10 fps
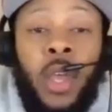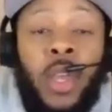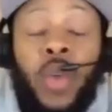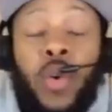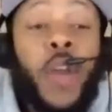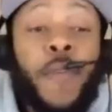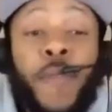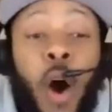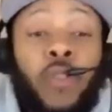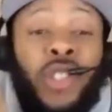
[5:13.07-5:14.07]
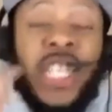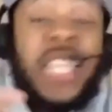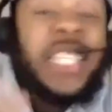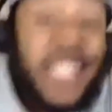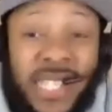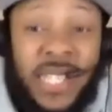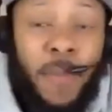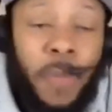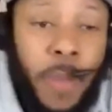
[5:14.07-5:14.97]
you could have fought Jesus.